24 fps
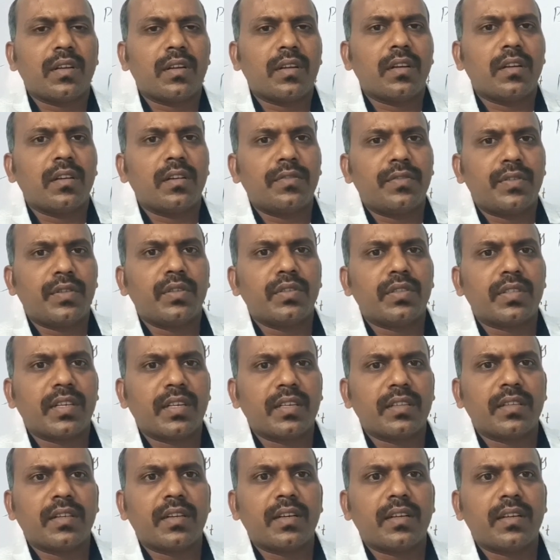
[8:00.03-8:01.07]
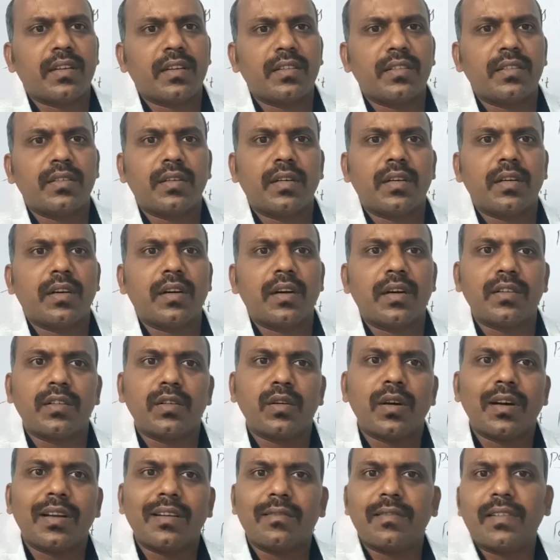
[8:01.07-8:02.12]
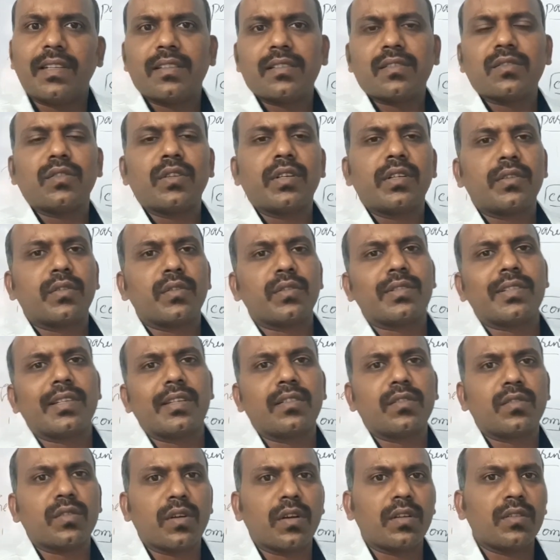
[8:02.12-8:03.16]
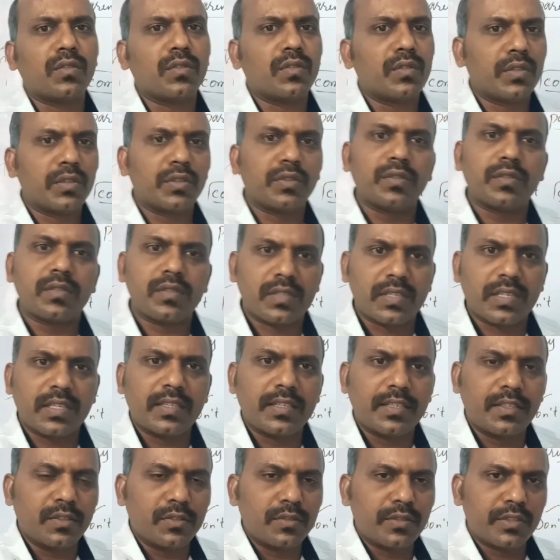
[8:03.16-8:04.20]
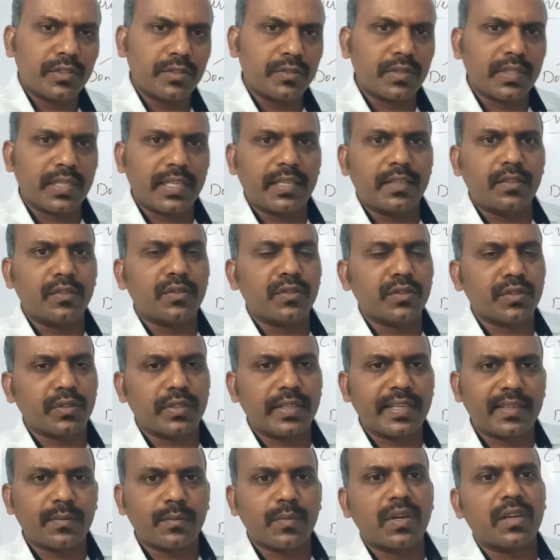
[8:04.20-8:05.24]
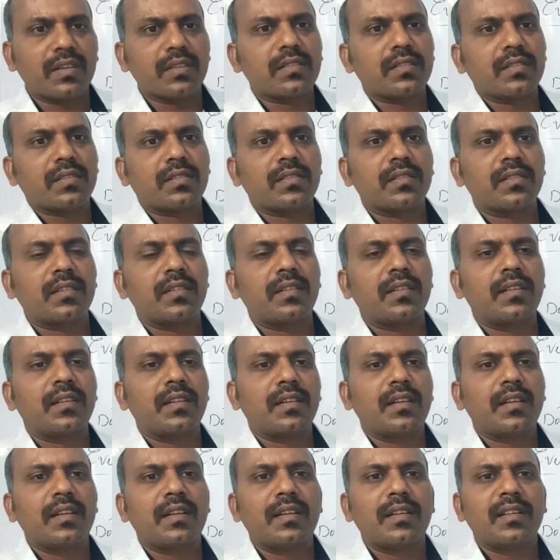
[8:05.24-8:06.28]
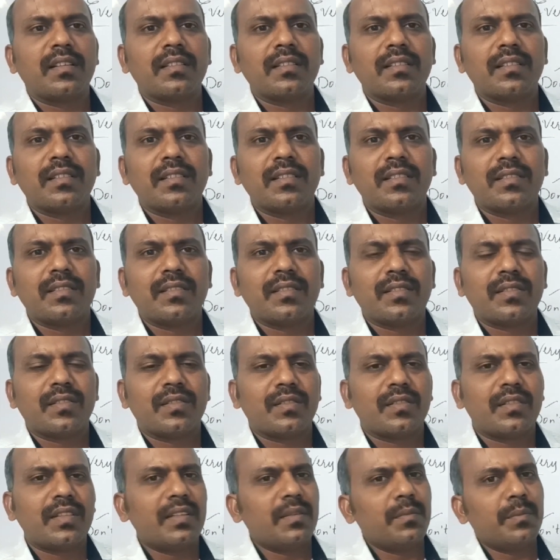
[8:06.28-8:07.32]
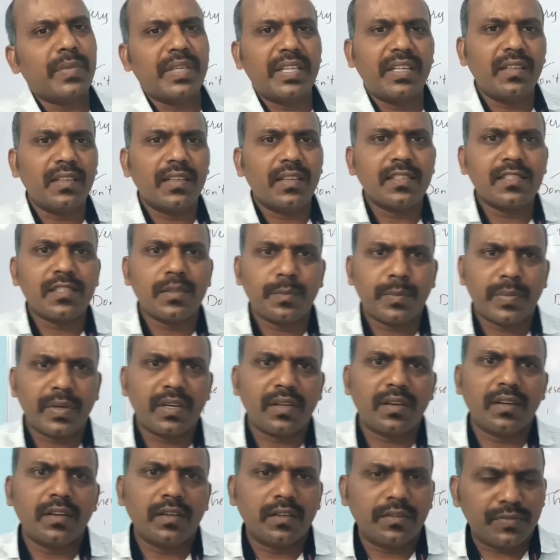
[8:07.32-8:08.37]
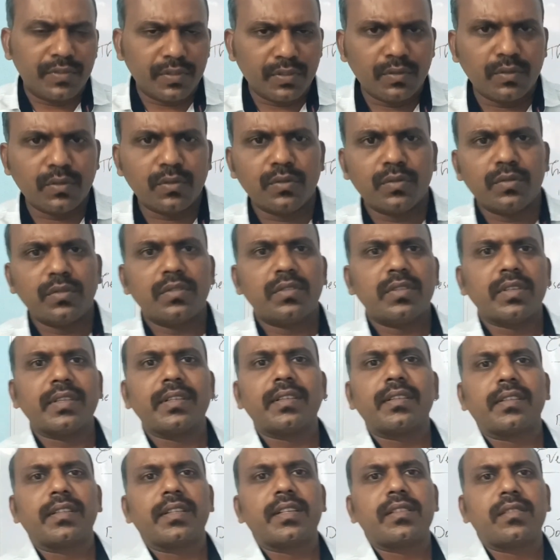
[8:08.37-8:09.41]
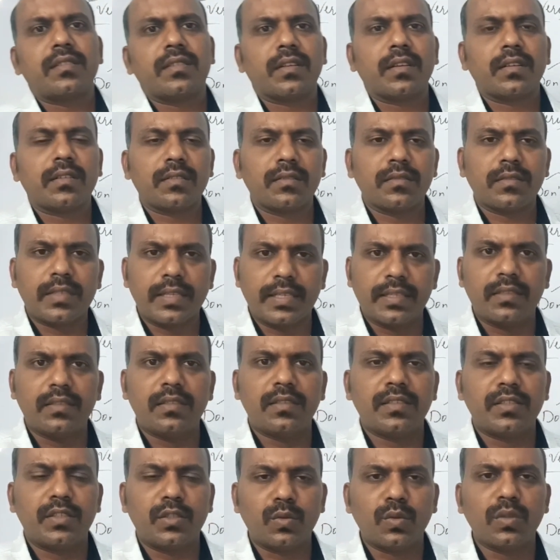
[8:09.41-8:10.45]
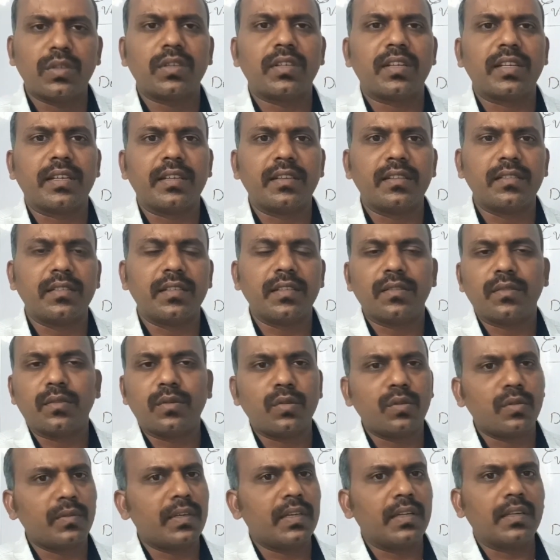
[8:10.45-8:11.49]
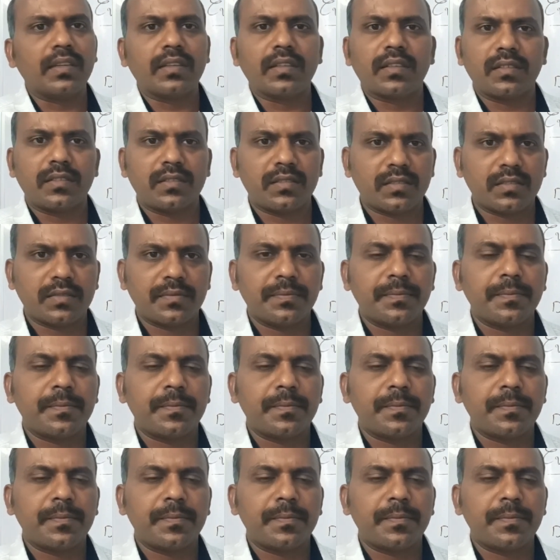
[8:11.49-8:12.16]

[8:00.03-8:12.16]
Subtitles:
and if you say that, are you always going to sing song? Don't you study? Don't you read? Don't you get marks? Then being as a parent, if you don't encourage a kid, your kid, then who will encourage?